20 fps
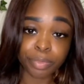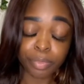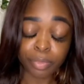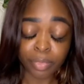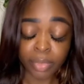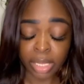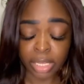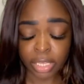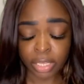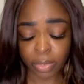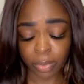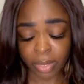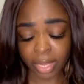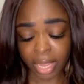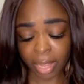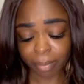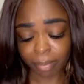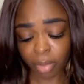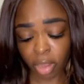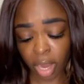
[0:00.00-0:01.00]
So yeah,
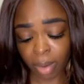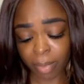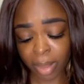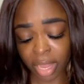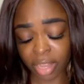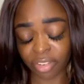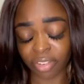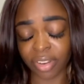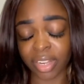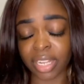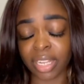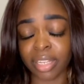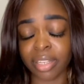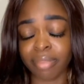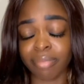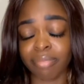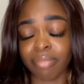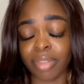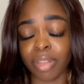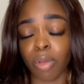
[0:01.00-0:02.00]
carbohydrate,
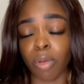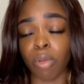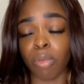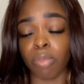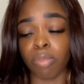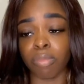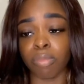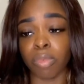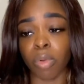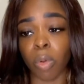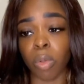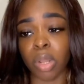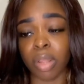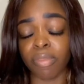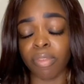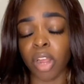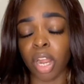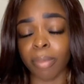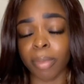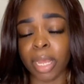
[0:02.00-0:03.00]
the whole role of
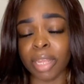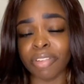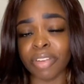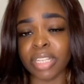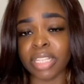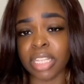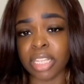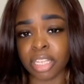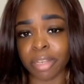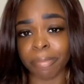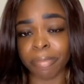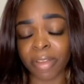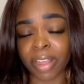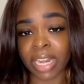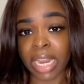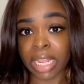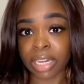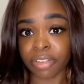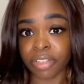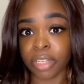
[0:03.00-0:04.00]
carbohydrates is to provide
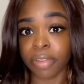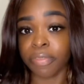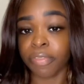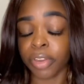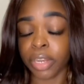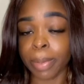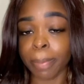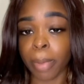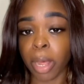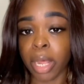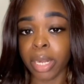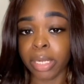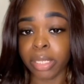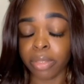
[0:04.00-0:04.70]
energy for your body.